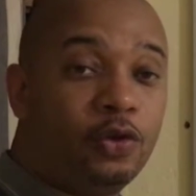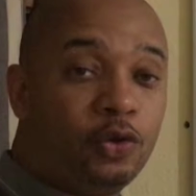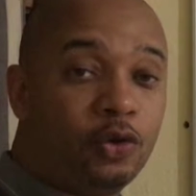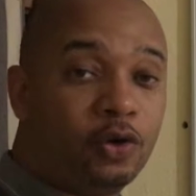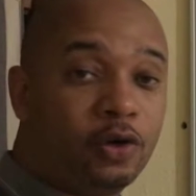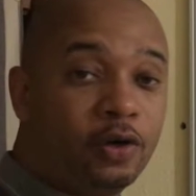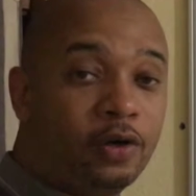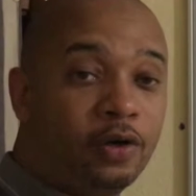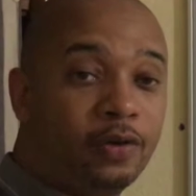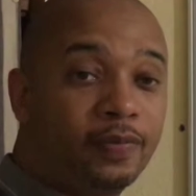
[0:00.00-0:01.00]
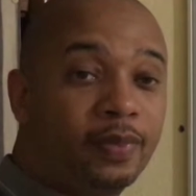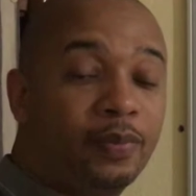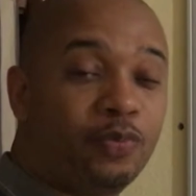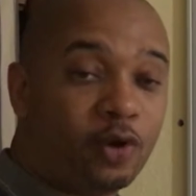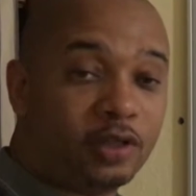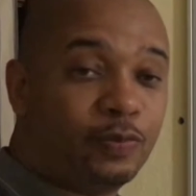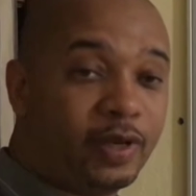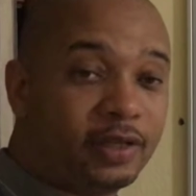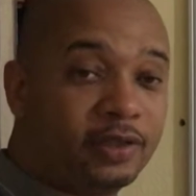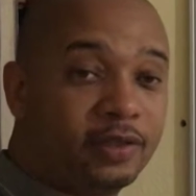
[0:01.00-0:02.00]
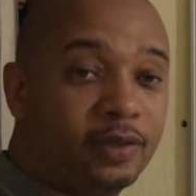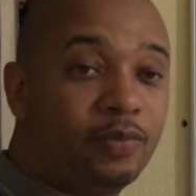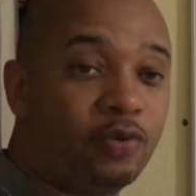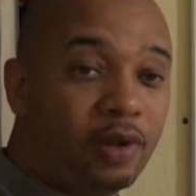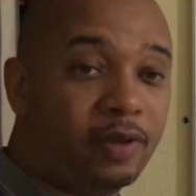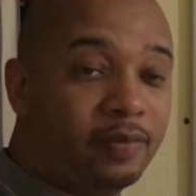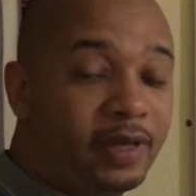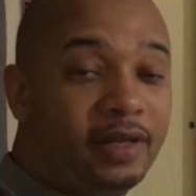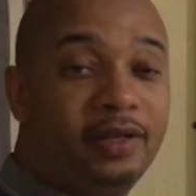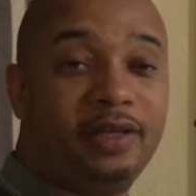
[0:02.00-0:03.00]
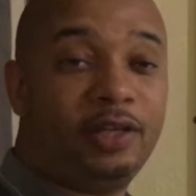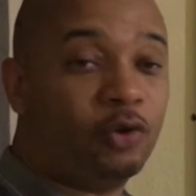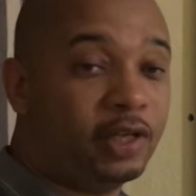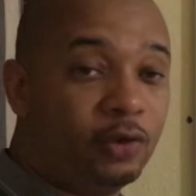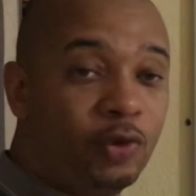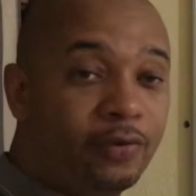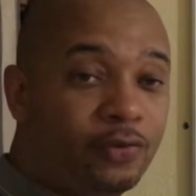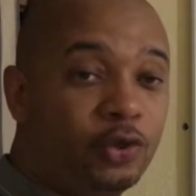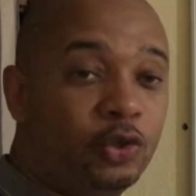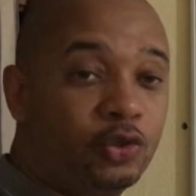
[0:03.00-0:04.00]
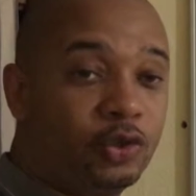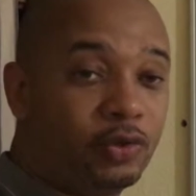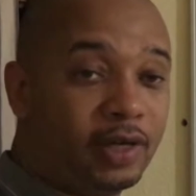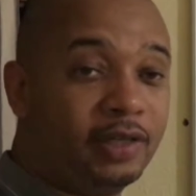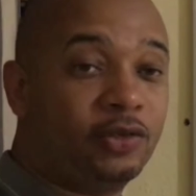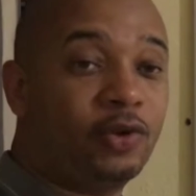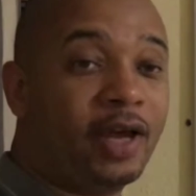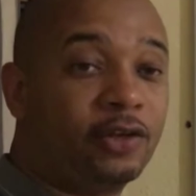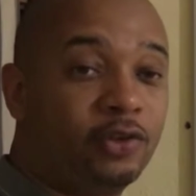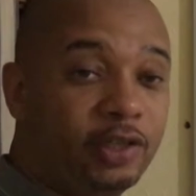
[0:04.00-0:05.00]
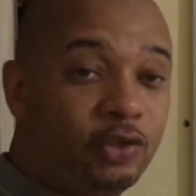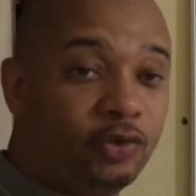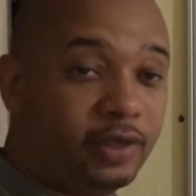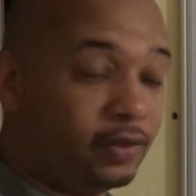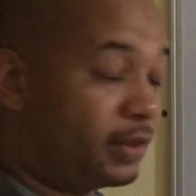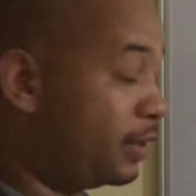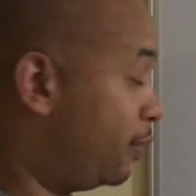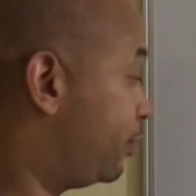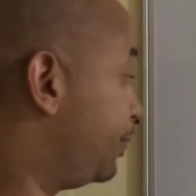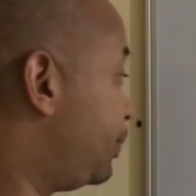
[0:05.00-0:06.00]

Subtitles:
your prospect's problem, and the only way for you to know that is to actually use it yourself.